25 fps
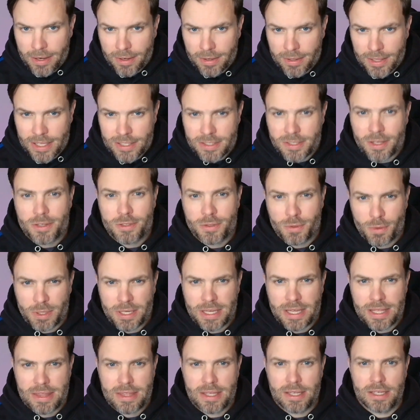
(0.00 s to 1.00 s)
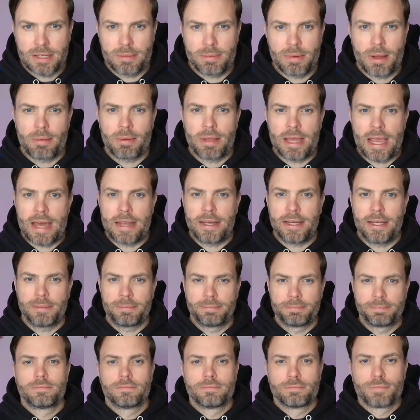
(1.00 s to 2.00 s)
That's also a key thing to be able to add in.
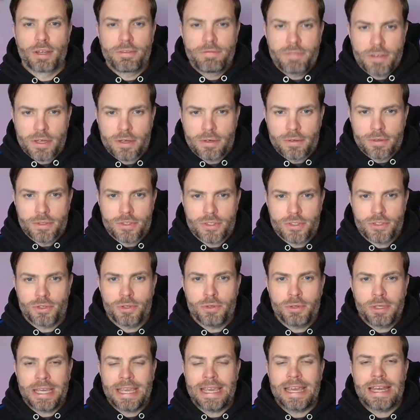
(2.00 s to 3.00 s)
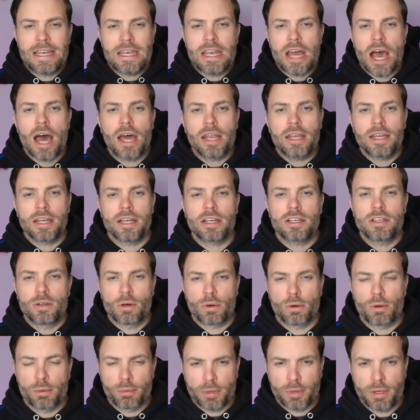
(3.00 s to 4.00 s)
Reviews. You cannot
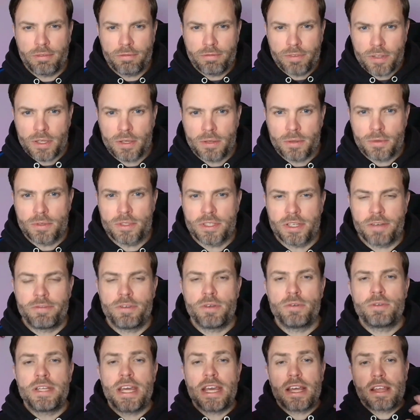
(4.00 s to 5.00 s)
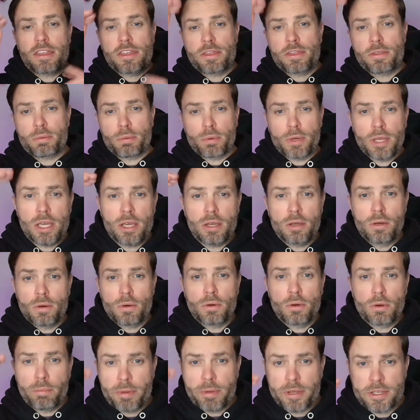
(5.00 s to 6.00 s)
ignore reviews. If you take 3
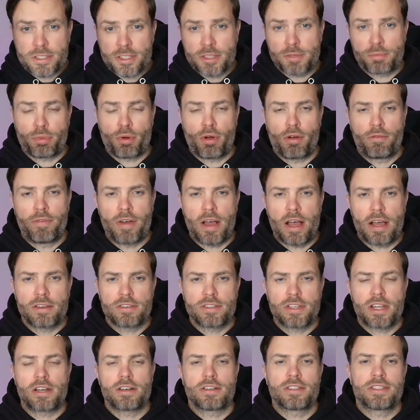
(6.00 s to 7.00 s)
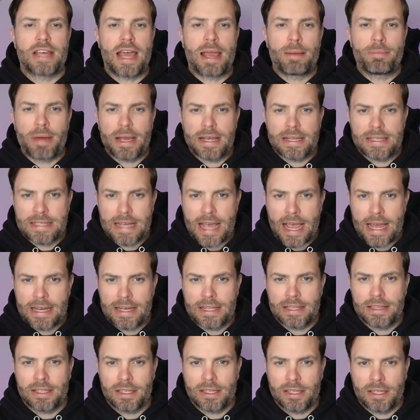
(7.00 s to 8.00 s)
Google business profiles that are side by side
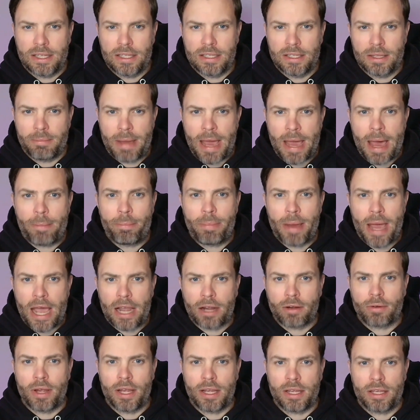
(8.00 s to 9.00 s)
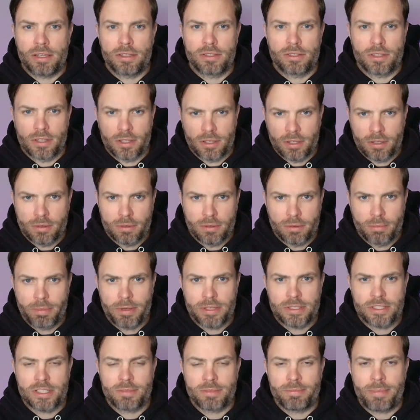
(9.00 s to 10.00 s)
in the map pack rankings, or the Google
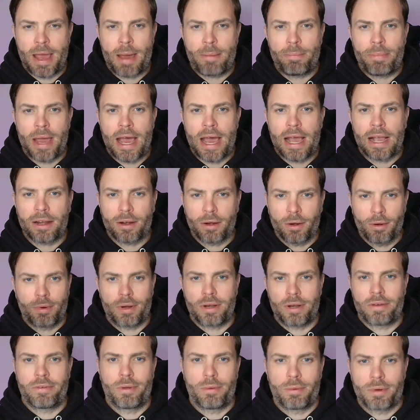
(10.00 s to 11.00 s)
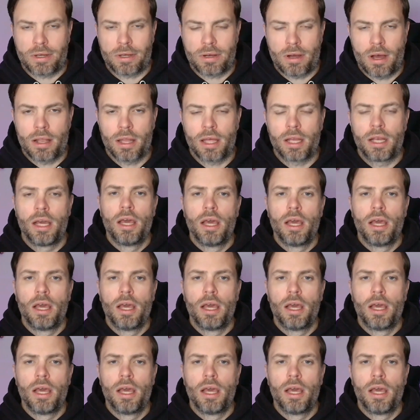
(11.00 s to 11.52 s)
business map pack, or whatever you want to call it,